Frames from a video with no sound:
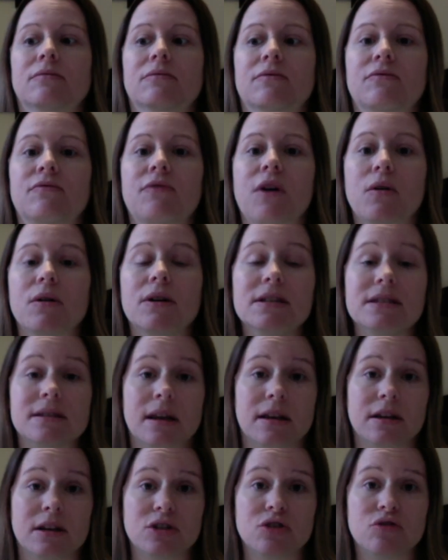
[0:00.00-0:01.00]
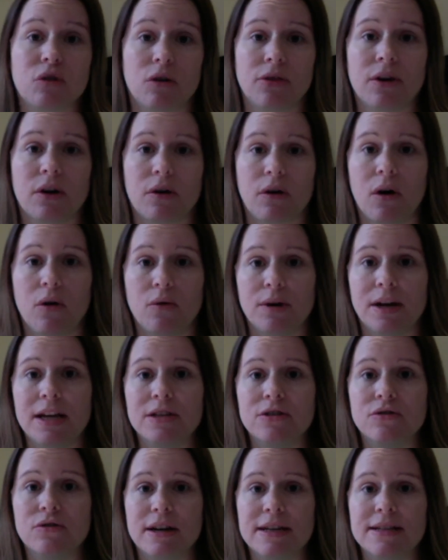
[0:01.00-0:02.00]
focused and controlled their own
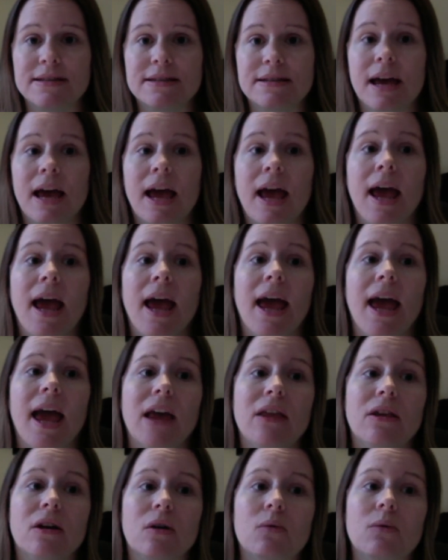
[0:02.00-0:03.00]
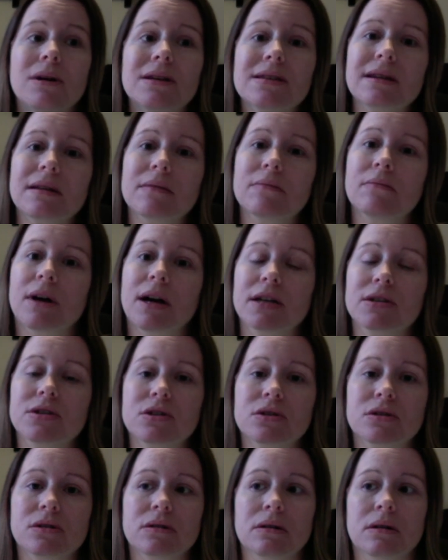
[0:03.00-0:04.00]
interest, and there wasn't
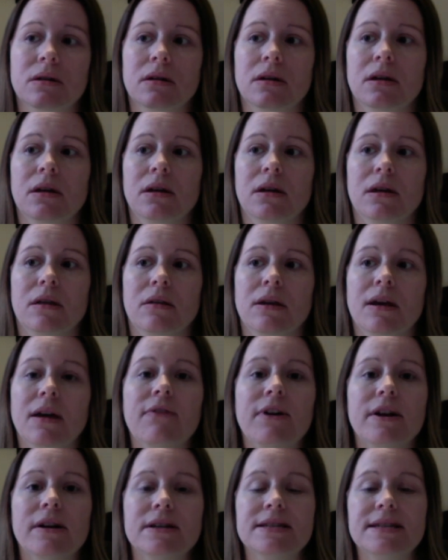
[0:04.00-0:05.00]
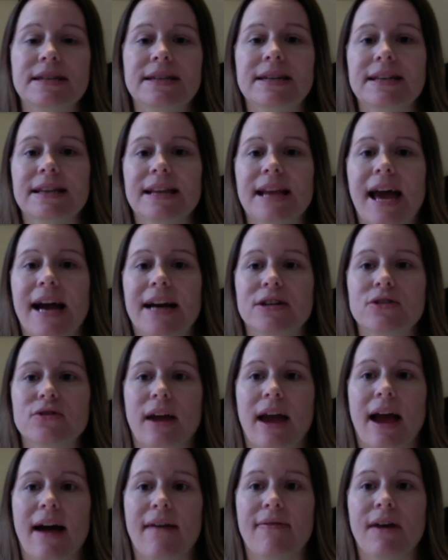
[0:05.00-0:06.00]
much, the Confederacy didn't
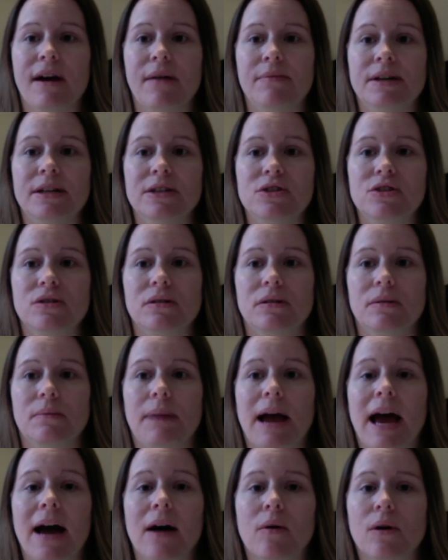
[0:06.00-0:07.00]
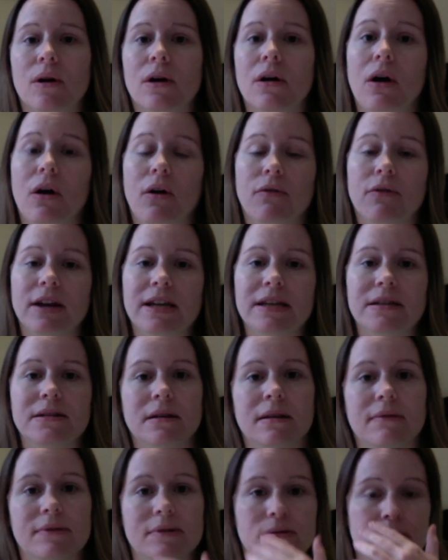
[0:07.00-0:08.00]
actually have that much power over each
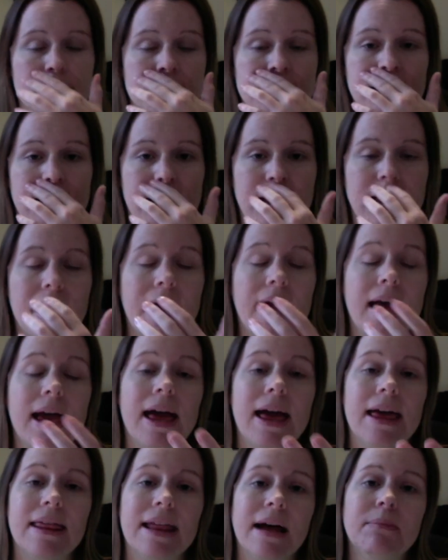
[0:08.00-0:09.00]
individual state. And that